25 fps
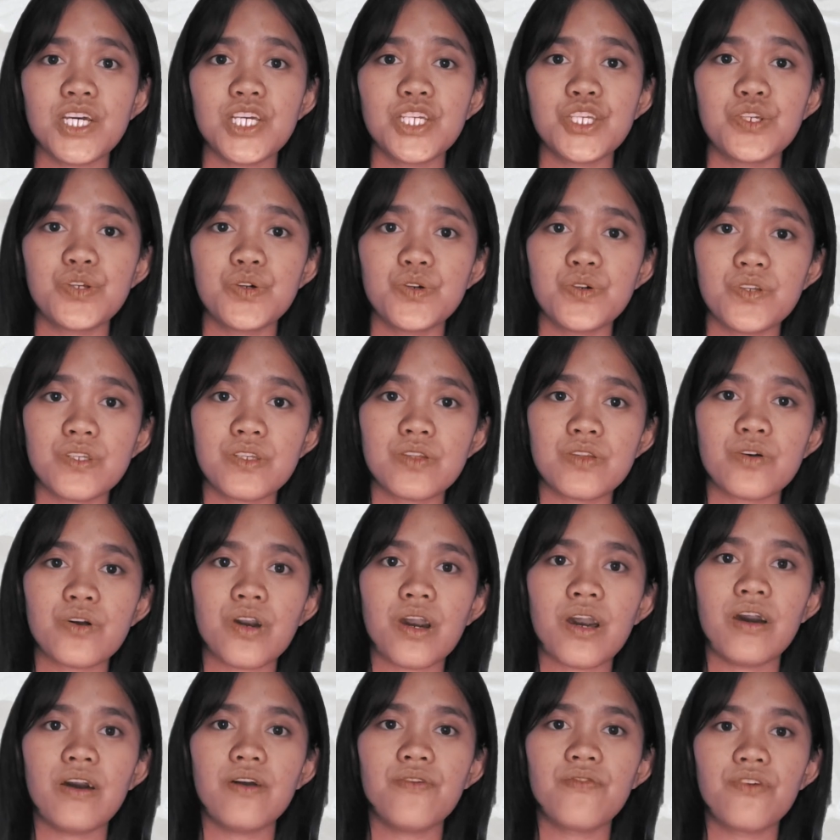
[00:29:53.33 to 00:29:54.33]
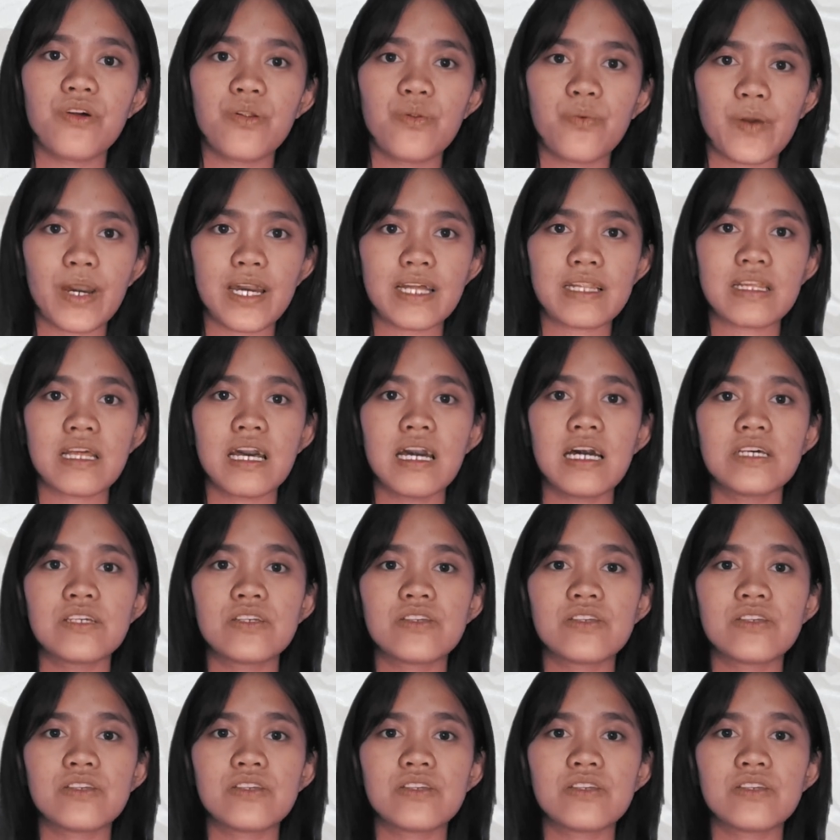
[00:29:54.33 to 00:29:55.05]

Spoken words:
is used to evaluate